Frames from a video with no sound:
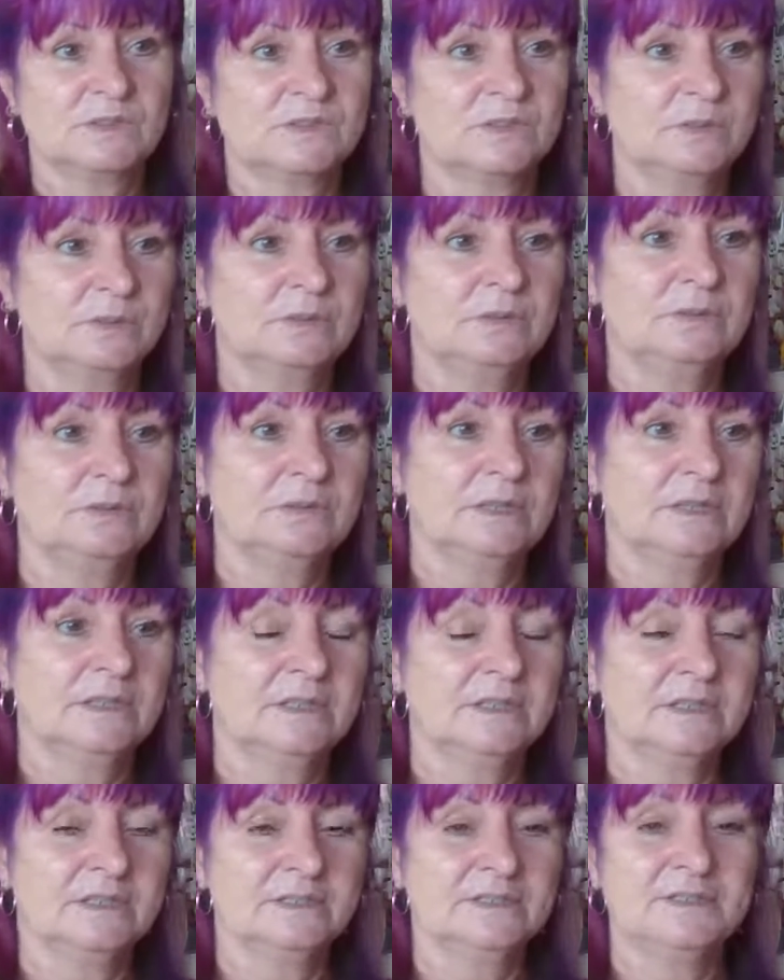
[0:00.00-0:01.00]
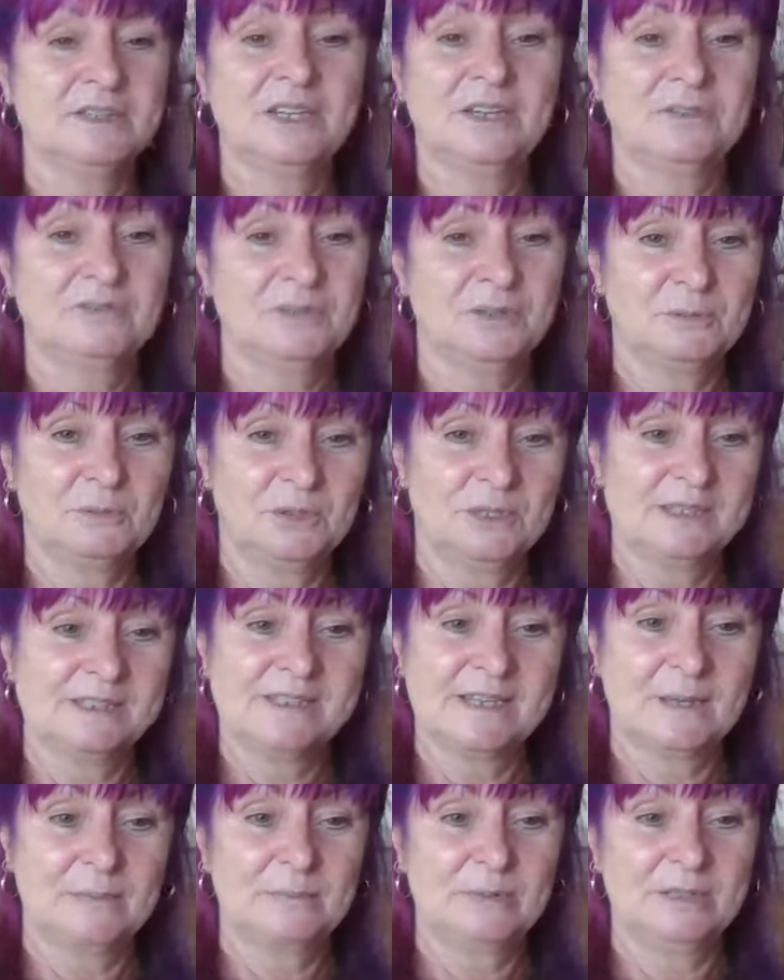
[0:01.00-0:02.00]
So, if you want to
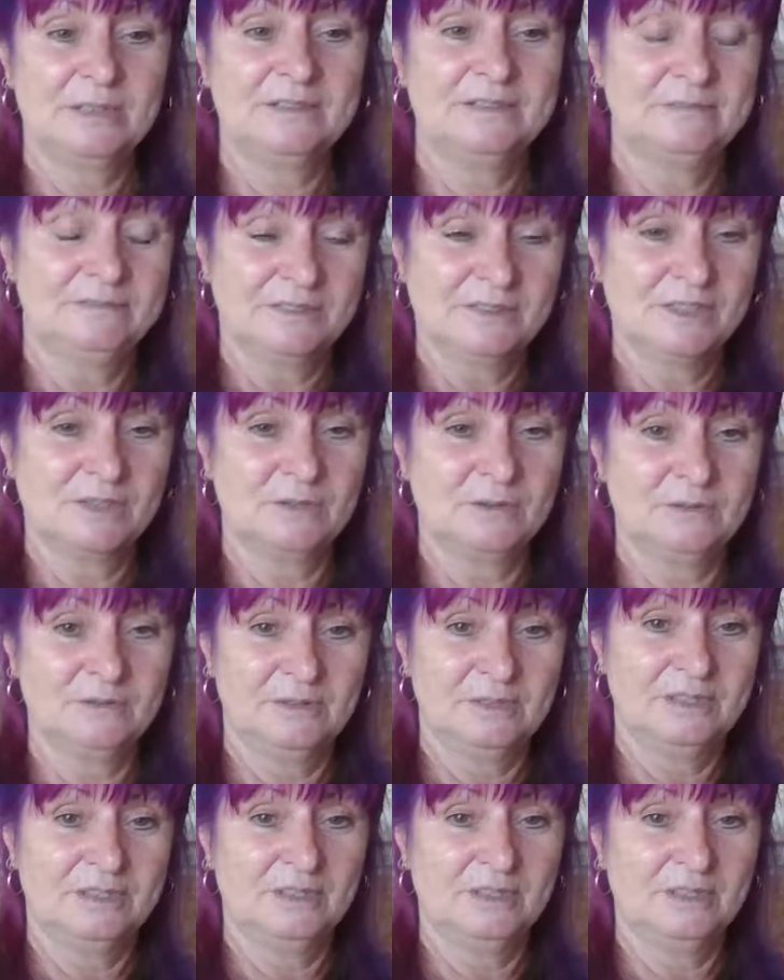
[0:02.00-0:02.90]
tap into